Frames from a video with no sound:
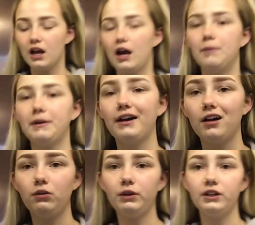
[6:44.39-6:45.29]
I mean, I
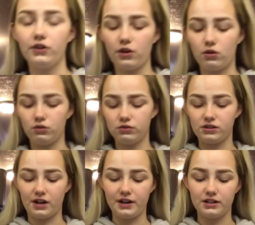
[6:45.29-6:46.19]
don't really know the whole
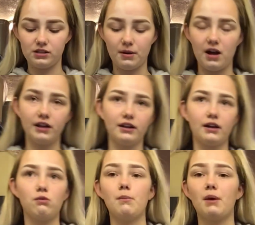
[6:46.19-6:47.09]
science behind
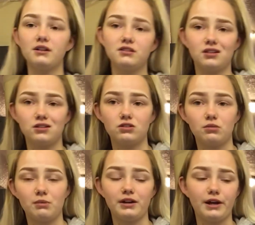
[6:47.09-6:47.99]
like what my
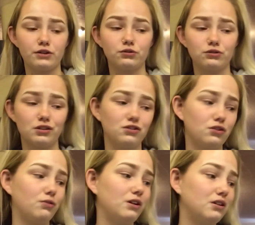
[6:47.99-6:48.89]
natural skin
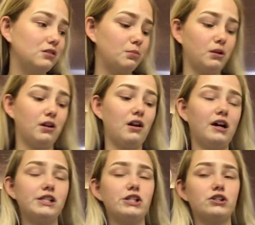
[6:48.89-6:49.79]
tone is, but
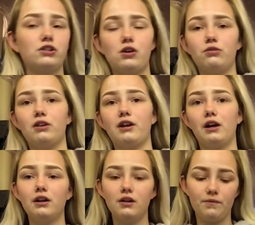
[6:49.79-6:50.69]
I just know that